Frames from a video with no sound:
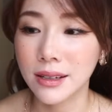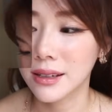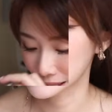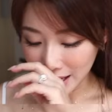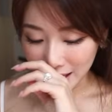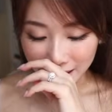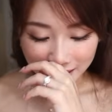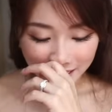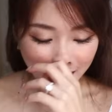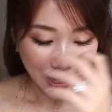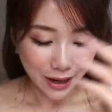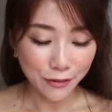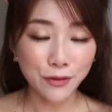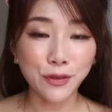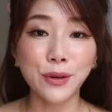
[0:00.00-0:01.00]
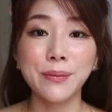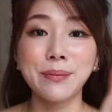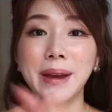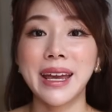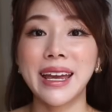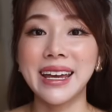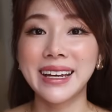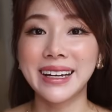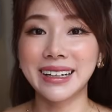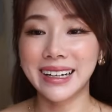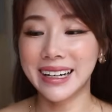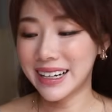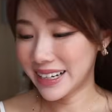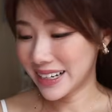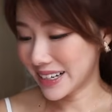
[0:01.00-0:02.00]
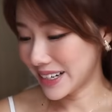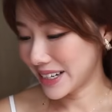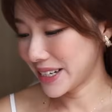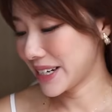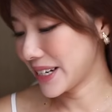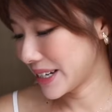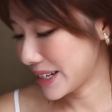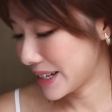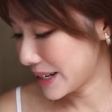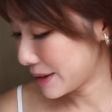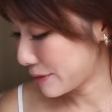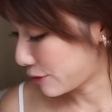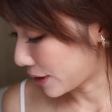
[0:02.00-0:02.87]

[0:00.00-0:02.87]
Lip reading: Okay, time for makeup,